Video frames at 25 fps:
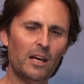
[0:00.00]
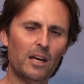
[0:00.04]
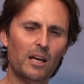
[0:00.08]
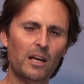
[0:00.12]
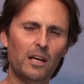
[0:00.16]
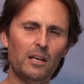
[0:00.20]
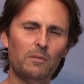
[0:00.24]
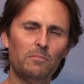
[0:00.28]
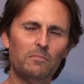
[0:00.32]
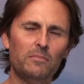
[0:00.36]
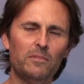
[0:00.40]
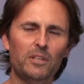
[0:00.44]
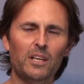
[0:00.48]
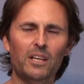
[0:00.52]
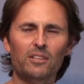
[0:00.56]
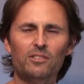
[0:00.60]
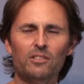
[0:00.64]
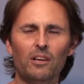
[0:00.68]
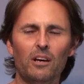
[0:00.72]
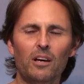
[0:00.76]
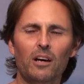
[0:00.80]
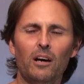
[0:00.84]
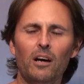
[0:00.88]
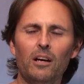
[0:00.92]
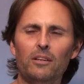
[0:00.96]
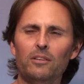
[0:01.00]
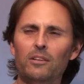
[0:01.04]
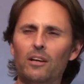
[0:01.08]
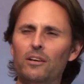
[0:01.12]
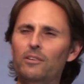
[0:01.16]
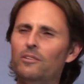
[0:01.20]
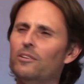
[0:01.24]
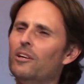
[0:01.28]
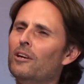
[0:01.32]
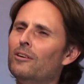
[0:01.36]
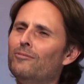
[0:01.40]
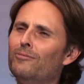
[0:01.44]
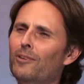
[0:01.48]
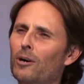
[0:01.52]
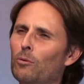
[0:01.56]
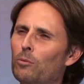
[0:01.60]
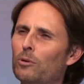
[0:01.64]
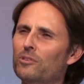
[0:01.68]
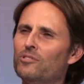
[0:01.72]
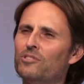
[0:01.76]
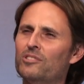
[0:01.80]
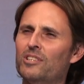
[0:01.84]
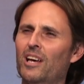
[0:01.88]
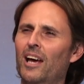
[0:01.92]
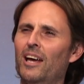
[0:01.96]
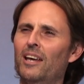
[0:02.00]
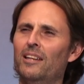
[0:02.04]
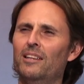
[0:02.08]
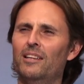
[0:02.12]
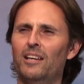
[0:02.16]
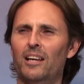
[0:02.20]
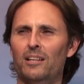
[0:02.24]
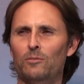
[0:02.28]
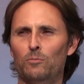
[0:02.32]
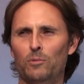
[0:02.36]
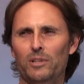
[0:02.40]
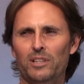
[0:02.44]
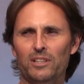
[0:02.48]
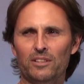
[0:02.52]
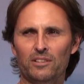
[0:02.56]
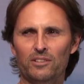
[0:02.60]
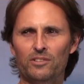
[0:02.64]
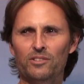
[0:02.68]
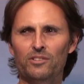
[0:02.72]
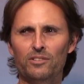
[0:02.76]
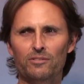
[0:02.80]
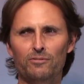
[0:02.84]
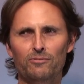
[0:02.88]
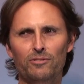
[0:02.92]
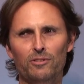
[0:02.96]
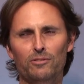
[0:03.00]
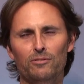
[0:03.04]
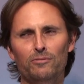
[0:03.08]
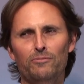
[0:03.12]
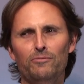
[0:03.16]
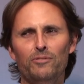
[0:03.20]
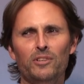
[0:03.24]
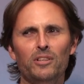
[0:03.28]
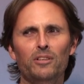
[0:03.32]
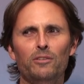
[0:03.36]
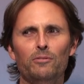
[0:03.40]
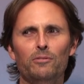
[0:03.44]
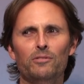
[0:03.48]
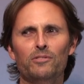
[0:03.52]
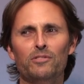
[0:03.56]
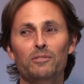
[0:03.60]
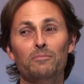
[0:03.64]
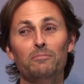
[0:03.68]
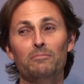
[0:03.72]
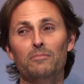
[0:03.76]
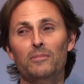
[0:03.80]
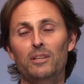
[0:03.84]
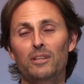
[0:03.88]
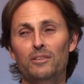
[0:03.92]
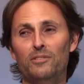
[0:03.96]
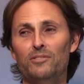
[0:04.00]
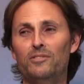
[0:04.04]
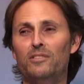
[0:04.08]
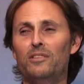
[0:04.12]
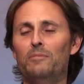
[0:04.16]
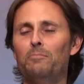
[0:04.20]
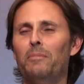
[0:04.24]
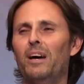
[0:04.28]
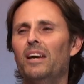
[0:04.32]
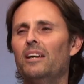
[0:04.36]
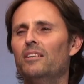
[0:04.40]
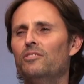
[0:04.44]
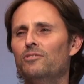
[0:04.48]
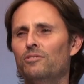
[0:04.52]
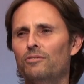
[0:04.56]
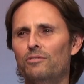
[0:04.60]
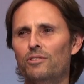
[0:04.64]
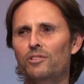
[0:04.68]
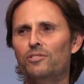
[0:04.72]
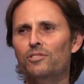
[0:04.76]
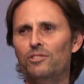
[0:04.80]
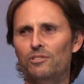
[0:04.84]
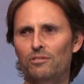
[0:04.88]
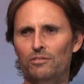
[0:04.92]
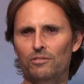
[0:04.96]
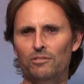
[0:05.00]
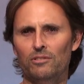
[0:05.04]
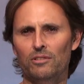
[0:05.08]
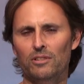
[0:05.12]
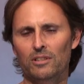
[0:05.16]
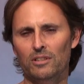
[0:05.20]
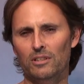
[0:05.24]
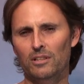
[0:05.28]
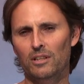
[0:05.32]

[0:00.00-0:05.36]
Yes, I don't know if I would say the unwillingness to feel fear is the major issue.